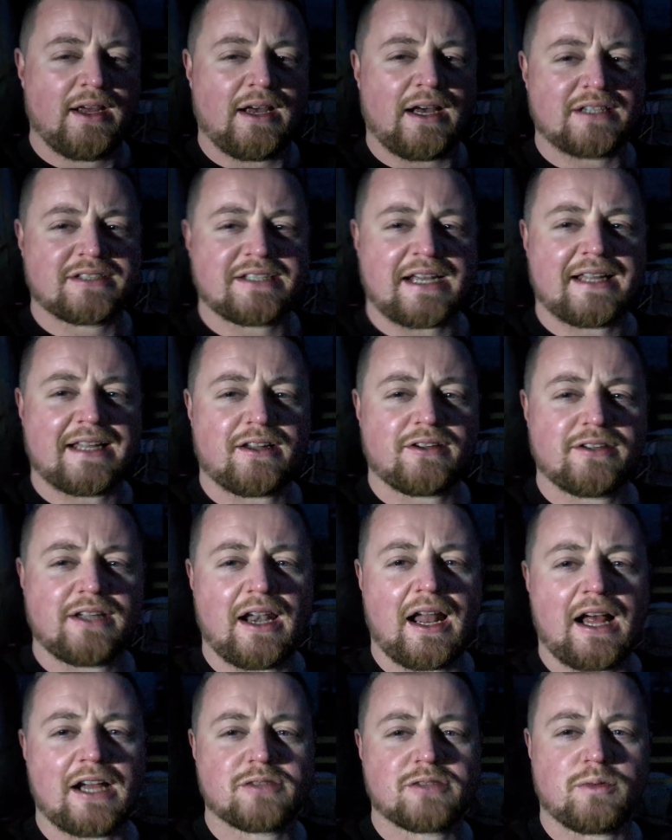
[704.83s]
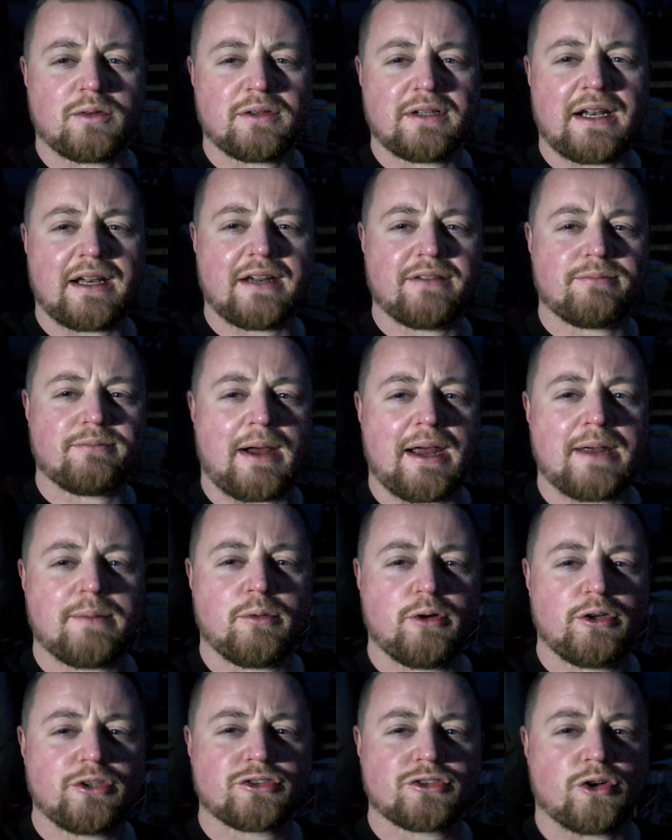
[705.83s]
I said on the last one that if
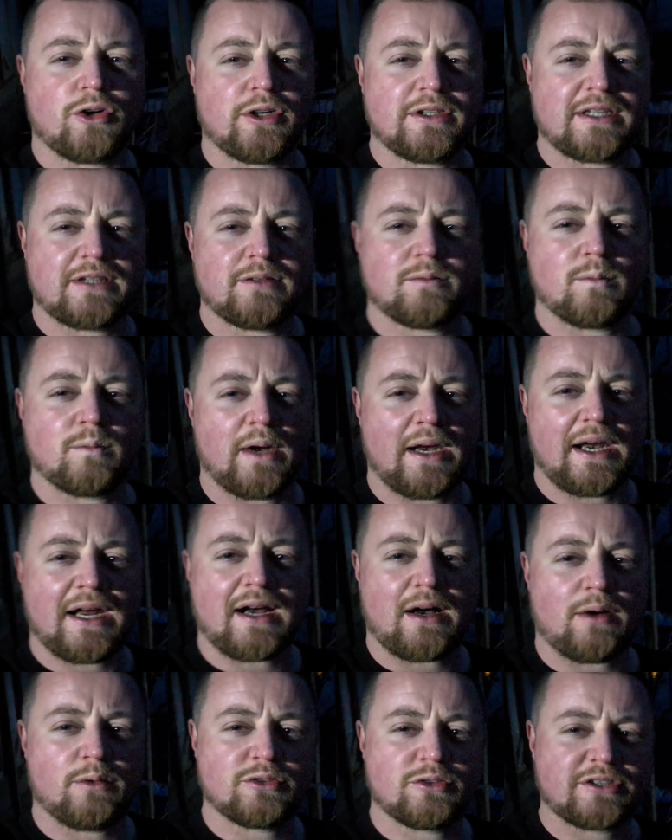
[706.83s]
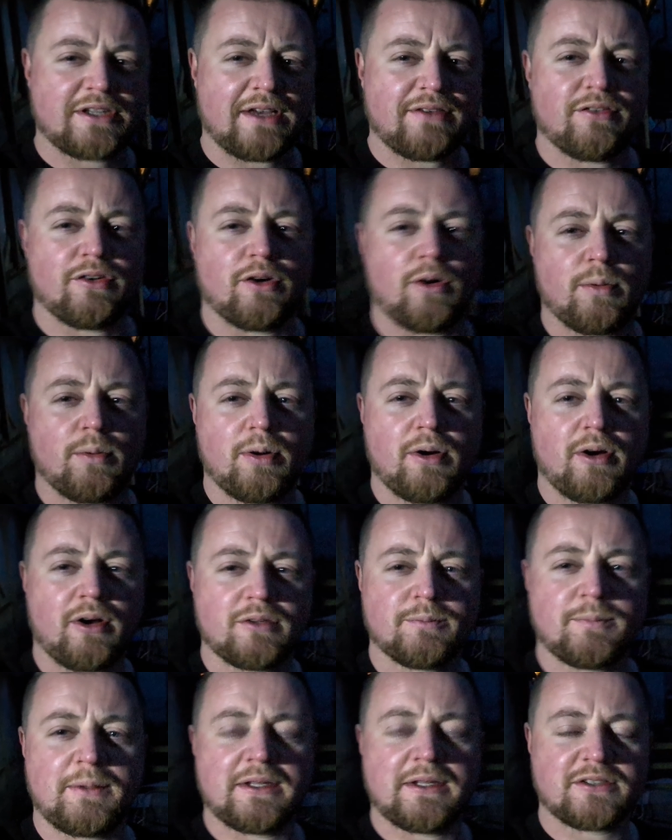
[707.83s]
myboyskoi didn't work, I was giving up
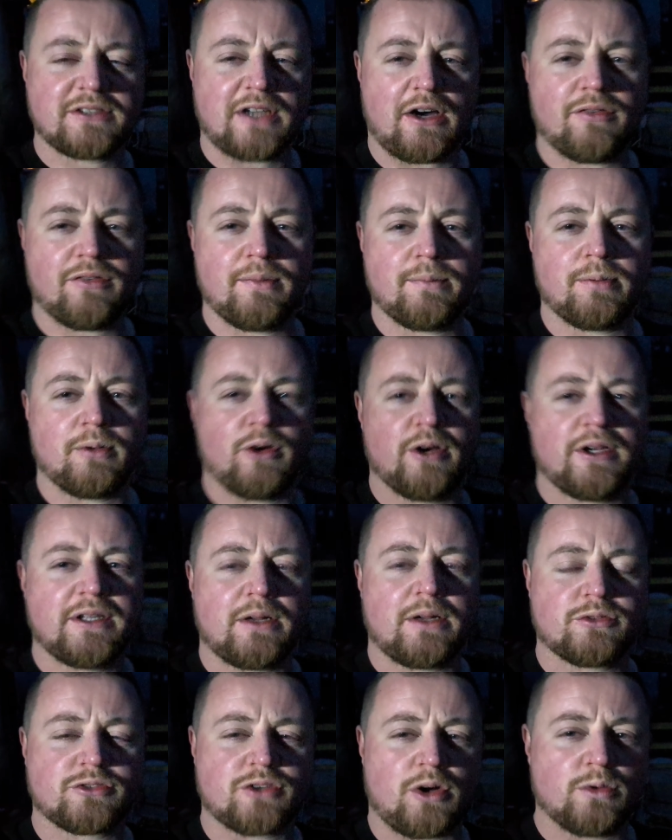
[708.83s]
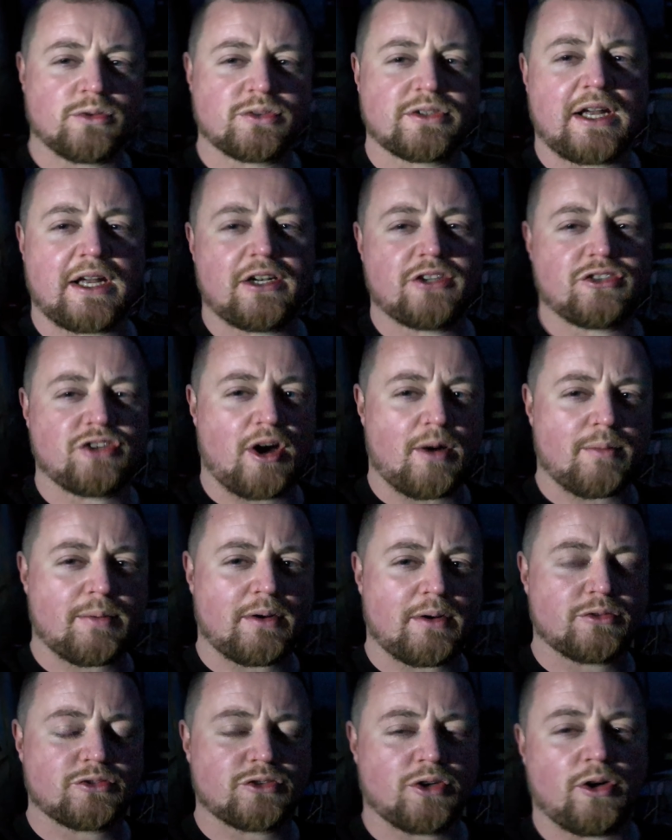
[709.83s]
on being self-employed. I was going to get a job and
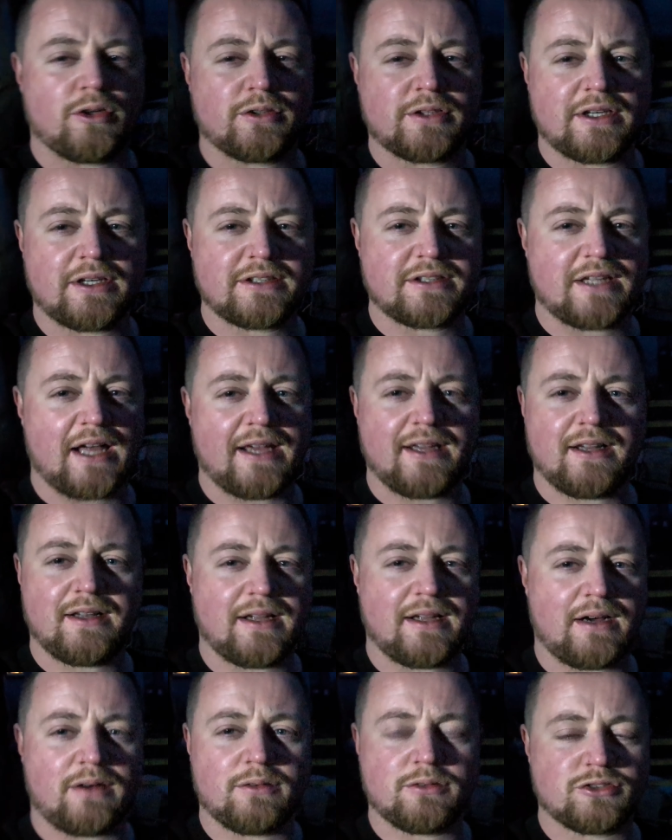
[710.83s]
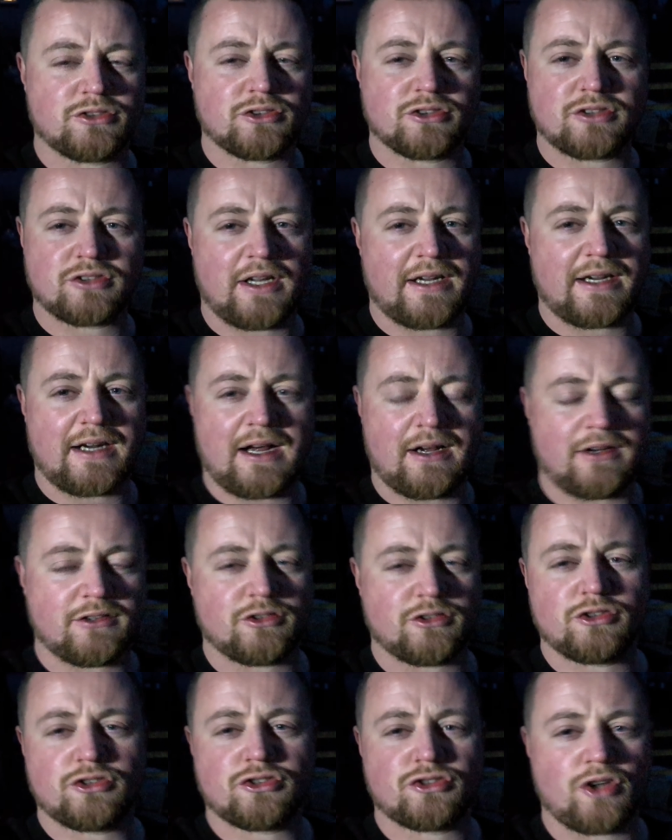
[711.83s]
I was calling it a day. I was just like, I was
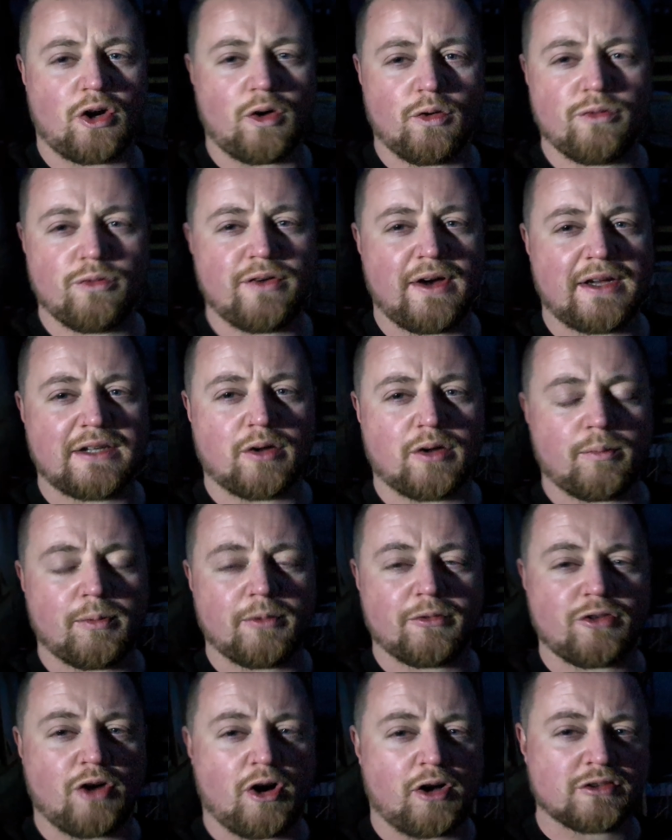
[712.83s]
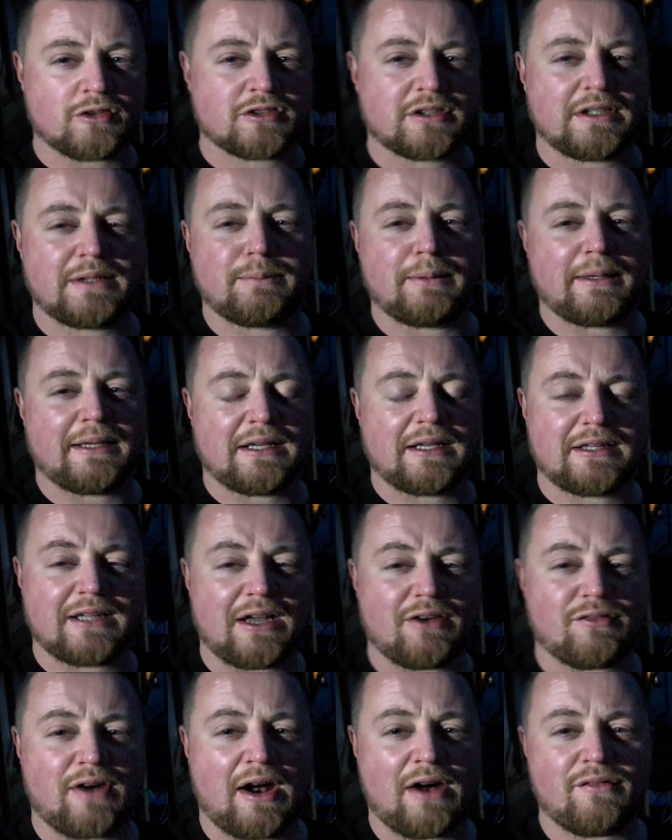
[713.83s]
just so fed up of constantly being in
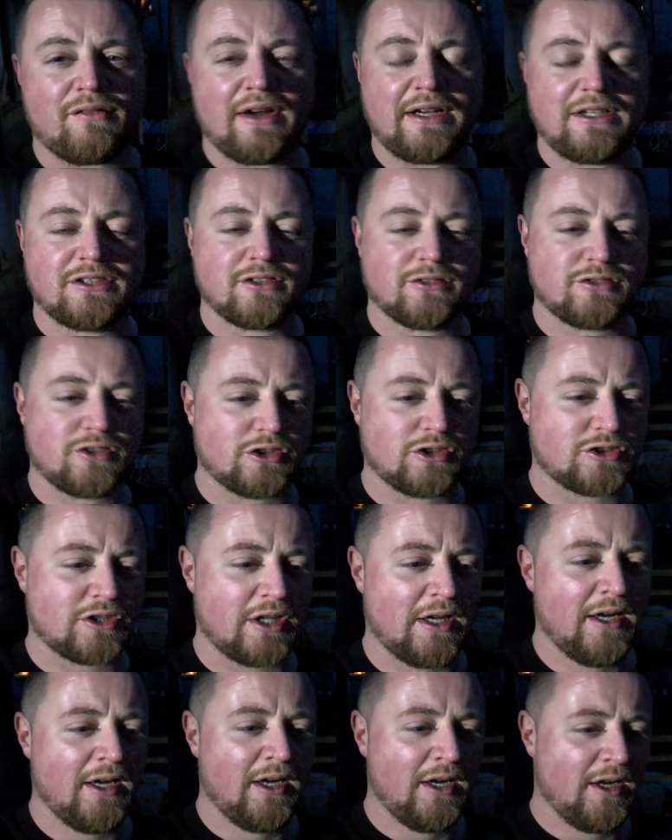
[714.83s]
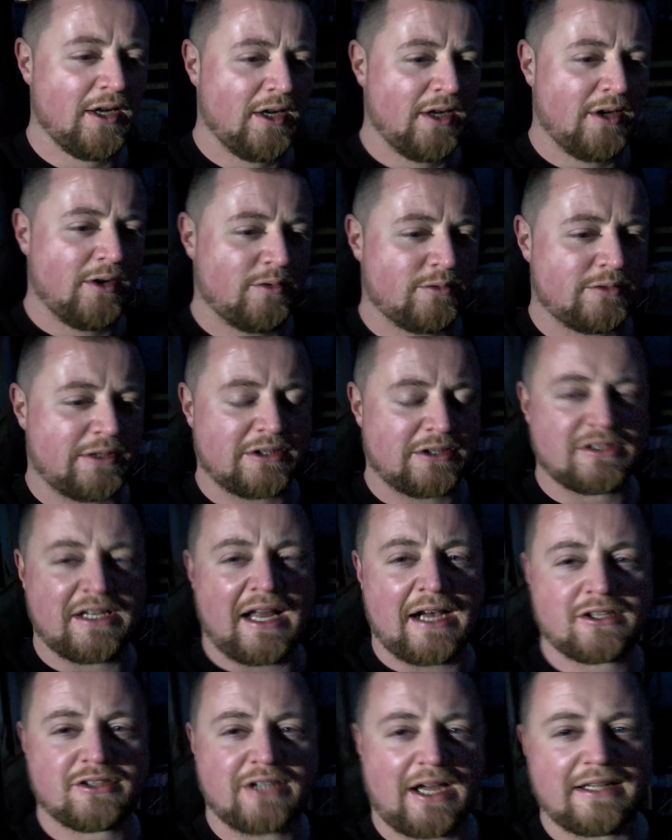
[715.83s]
that rat race of just this
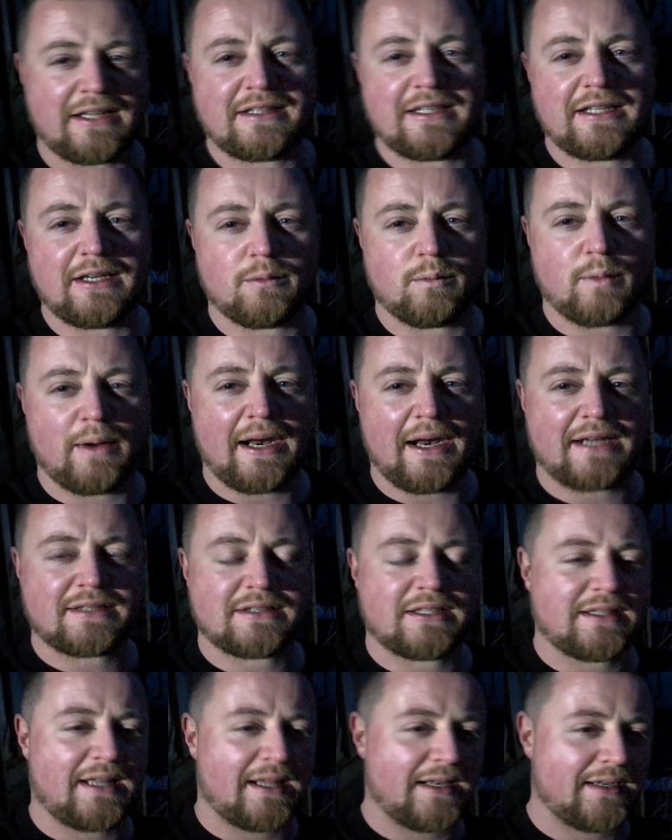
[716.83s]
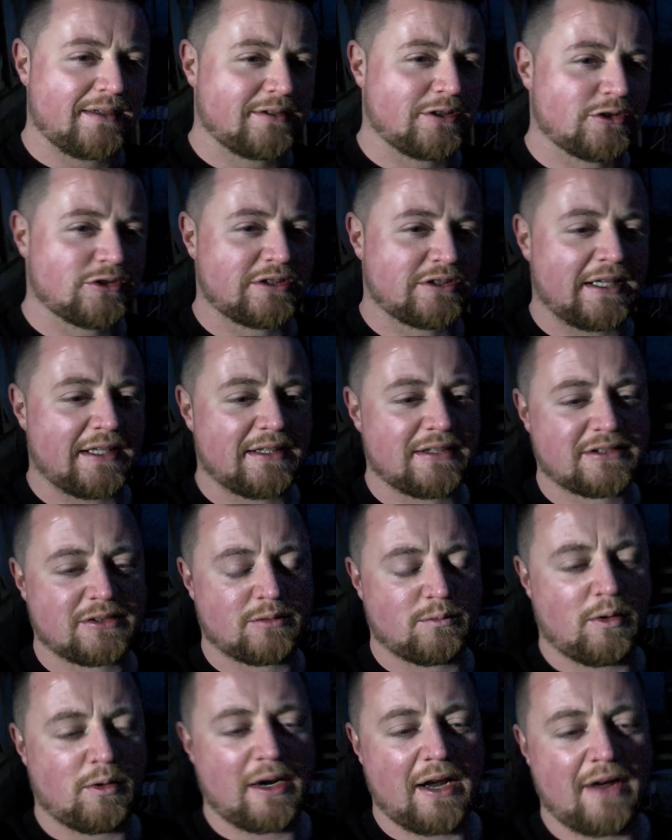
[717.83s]
next idea worked and then it just didn't
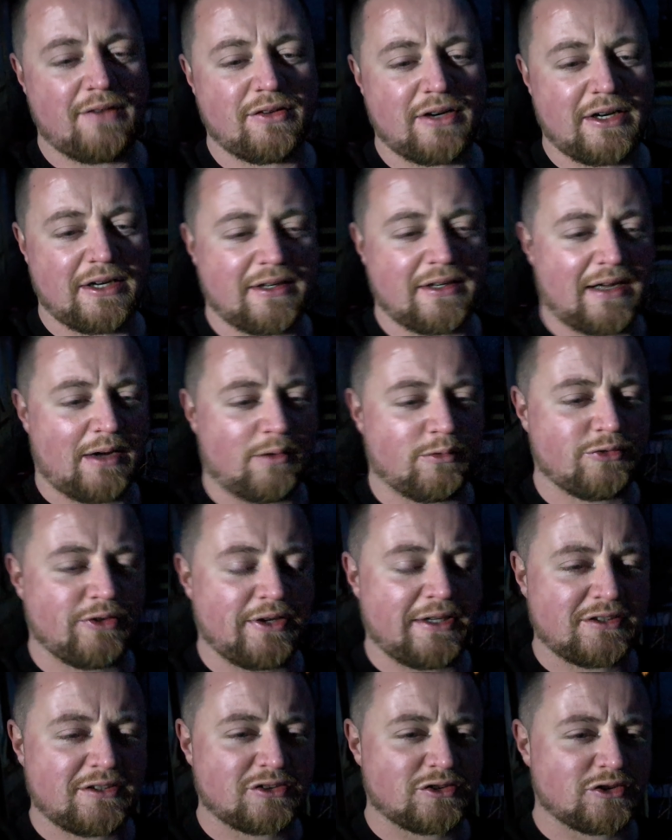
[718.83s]
and whatever, and now things